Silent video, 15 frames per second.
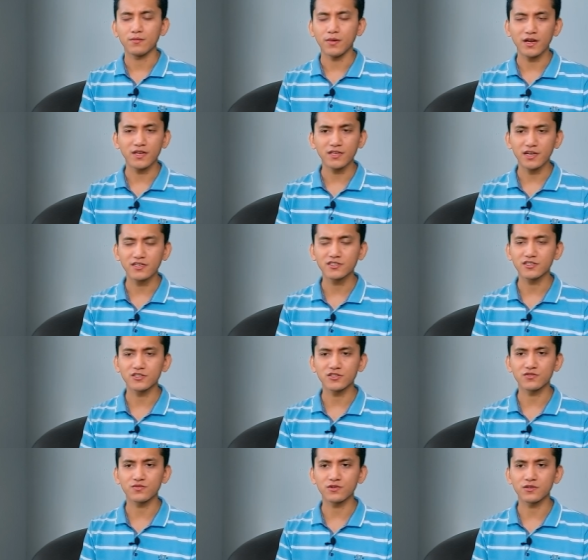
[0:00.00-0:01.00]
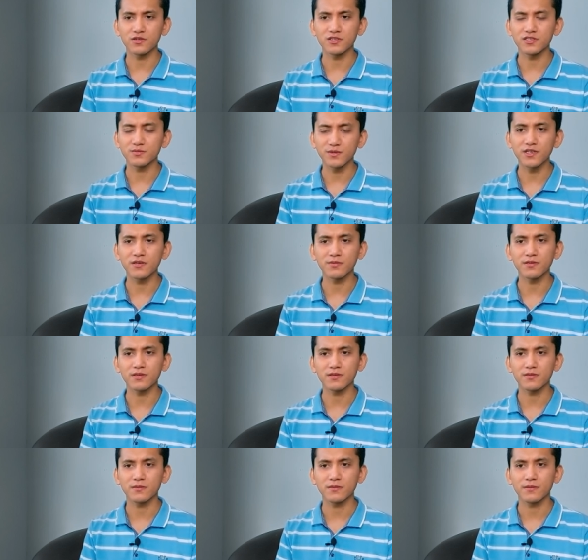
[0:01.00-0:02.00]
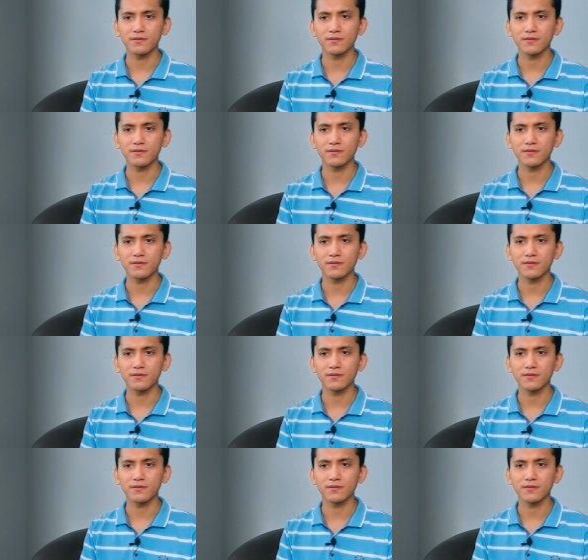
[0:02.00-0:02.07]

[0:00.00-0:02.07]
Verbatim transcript: My intentions were despicable.